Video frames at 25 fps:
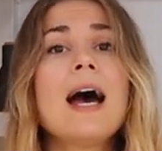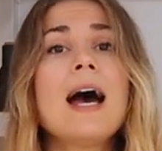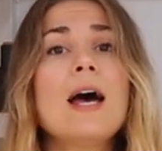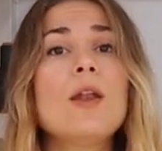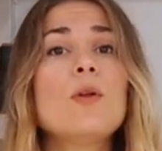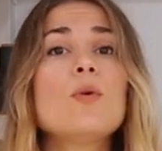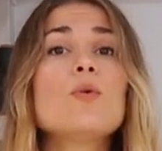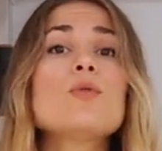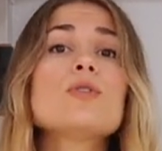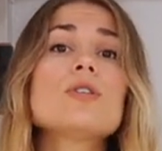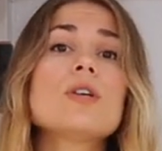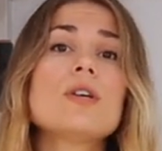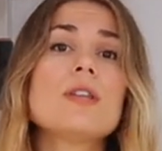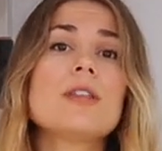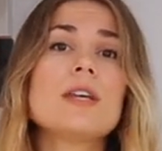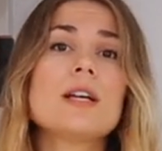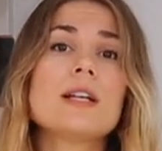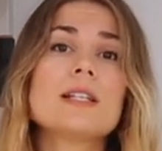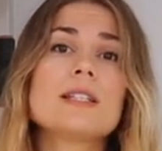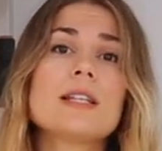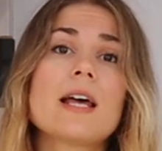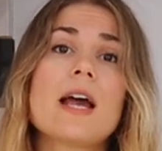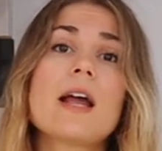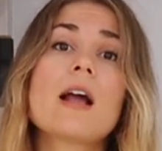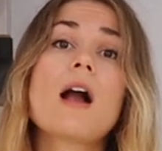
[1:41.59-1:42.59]
And also
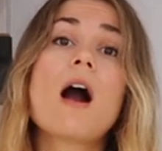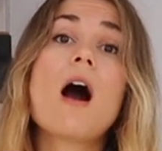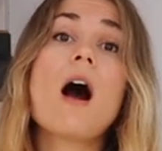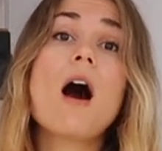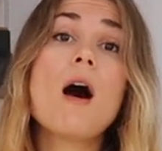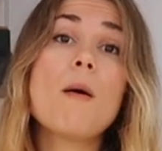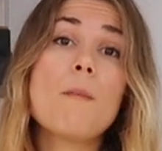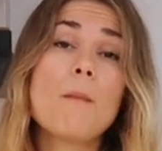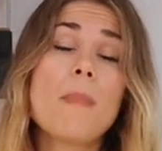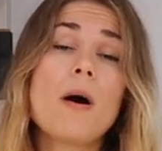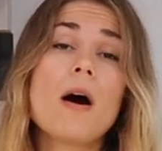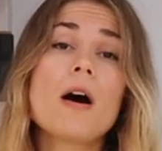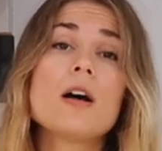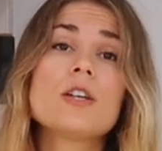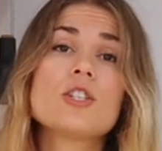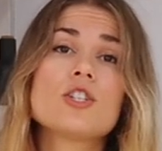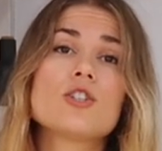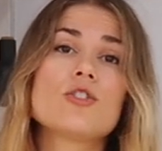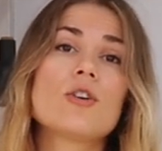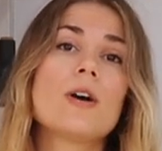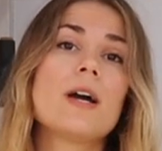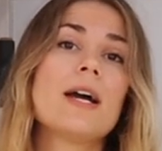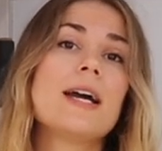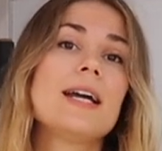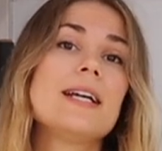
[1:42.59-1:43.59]
things like
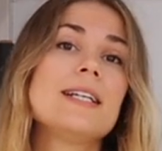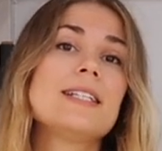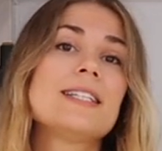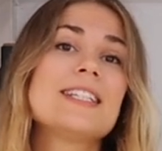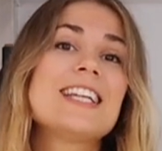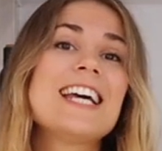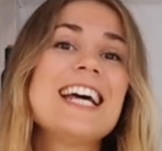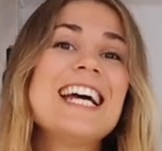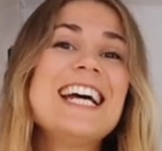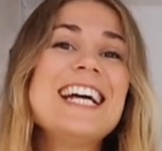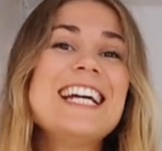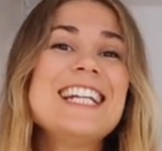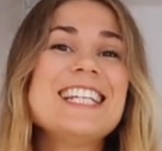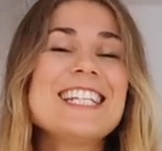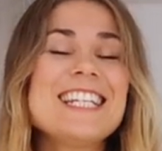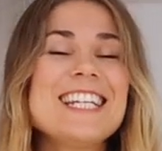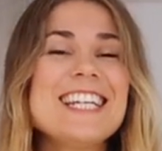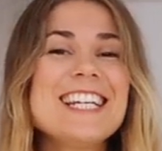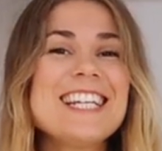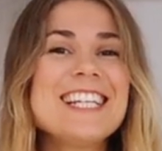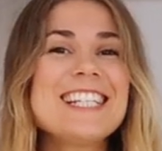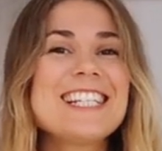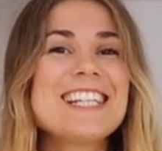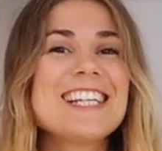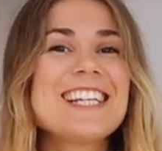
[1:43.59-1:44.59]
unpasteurized
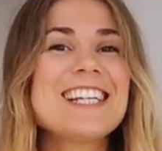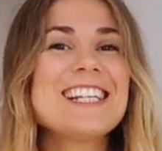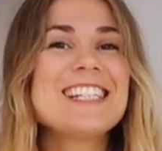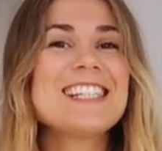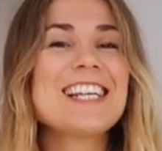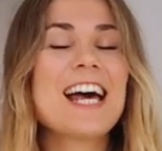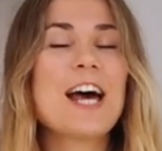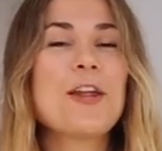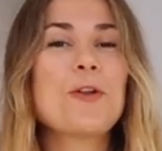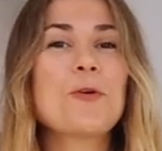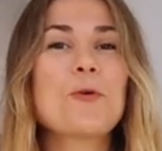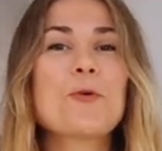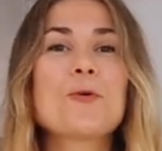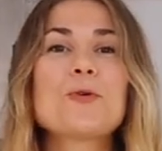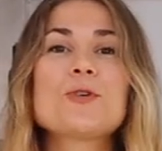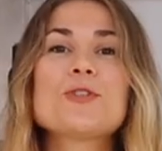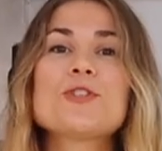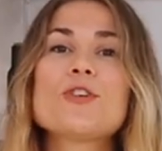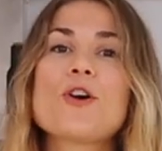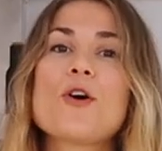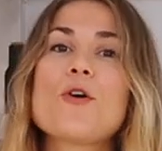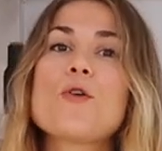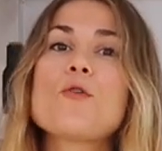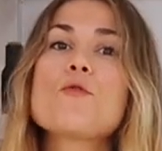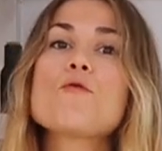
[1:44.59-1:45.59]
cheeses and
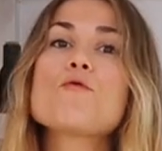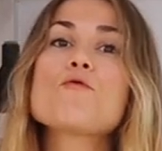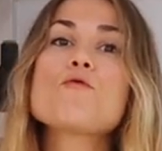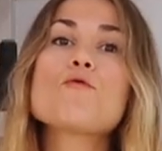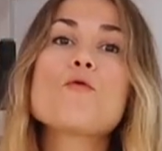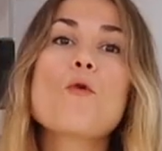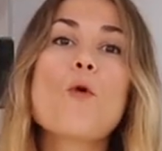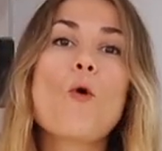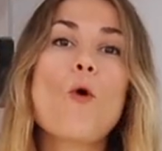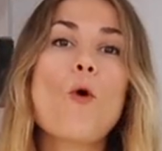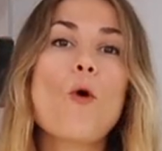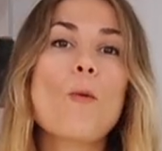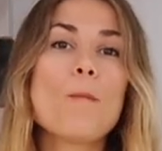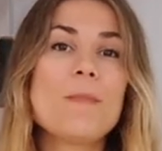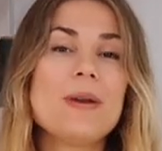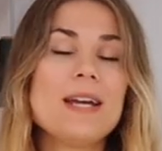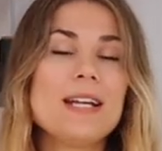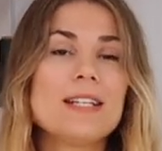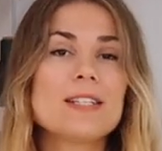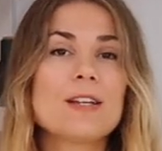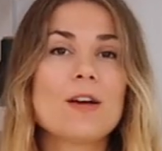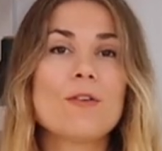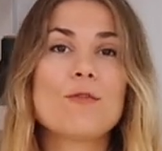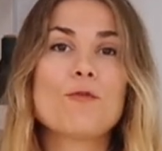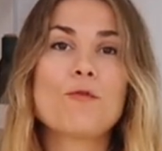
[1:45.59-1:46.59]
also raw
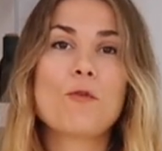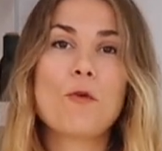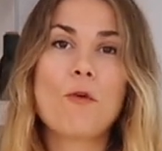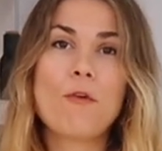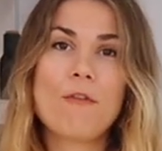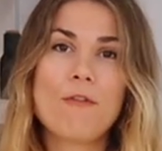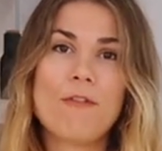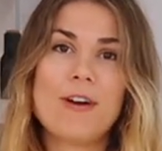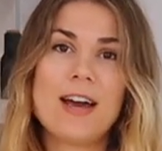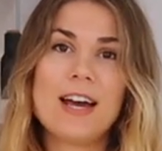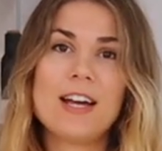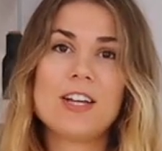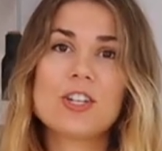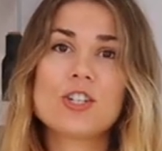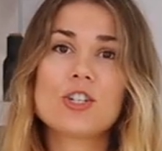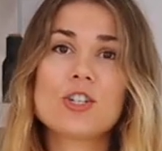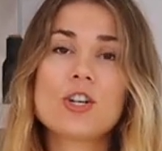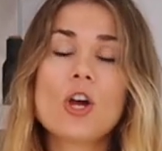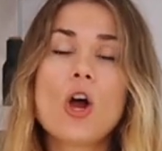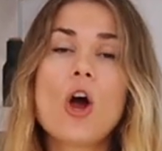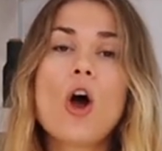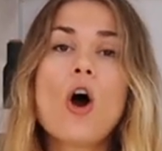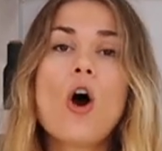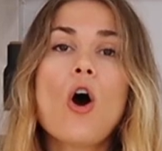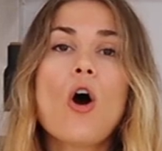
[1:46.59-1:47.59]
meat and raw
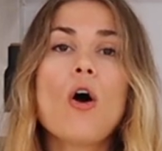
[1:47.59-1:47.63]
fish.